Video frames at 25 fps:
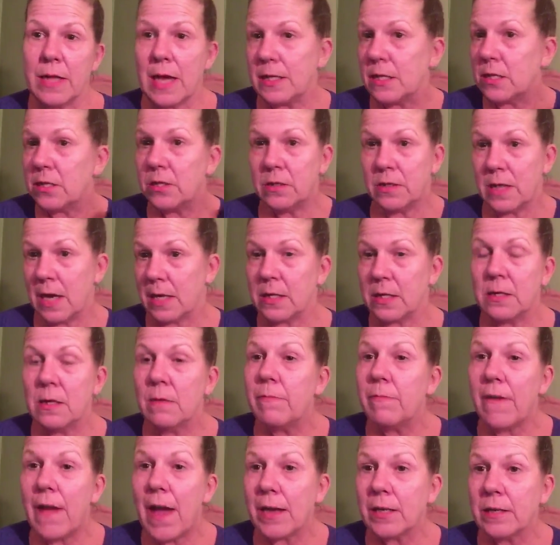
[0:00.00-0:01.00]
That's the
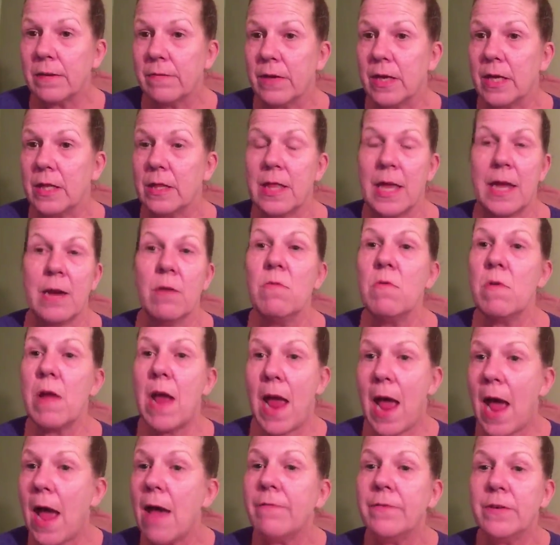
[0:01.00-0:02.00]
fact of it. They don't
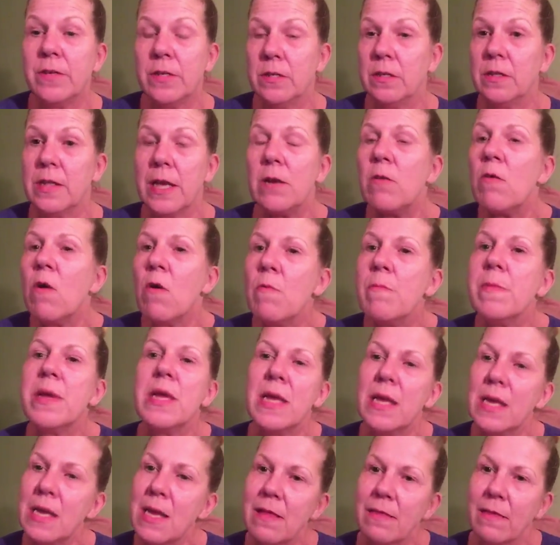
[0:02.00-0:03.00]
have to, they don't owe
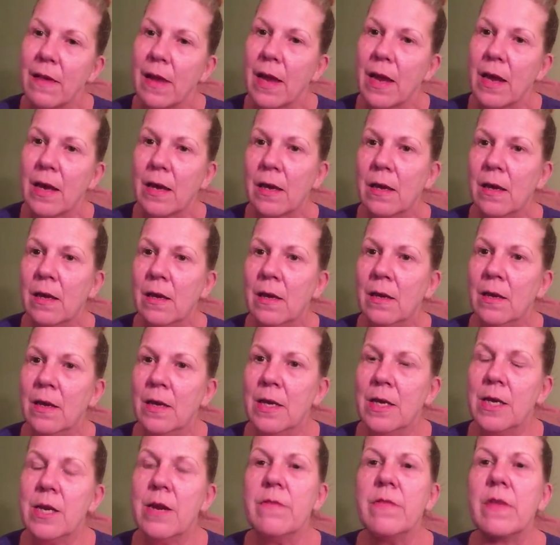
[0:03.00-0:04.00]
me anything.
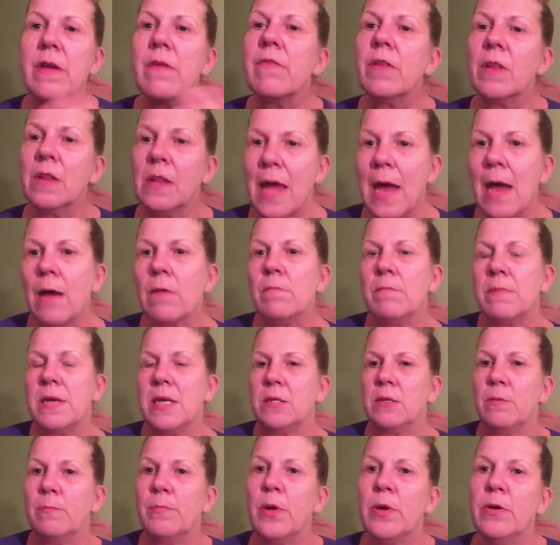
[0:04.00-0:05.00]
You know, they've allowed me
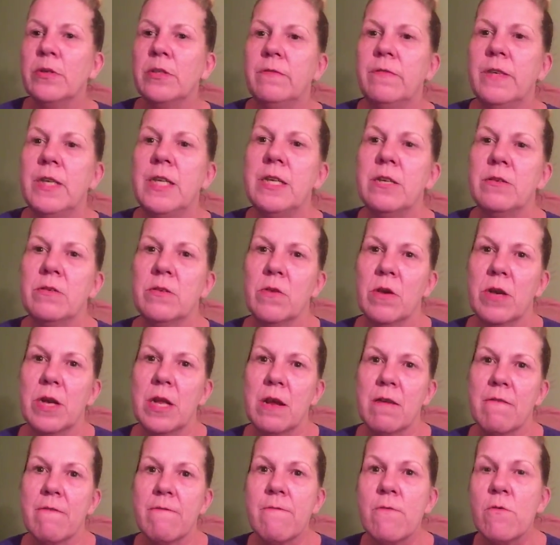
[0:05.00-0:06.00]
to post videos on
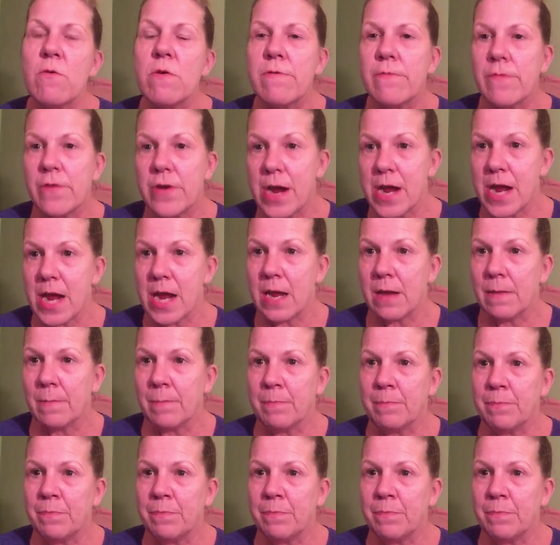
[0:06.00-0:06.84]
here for free.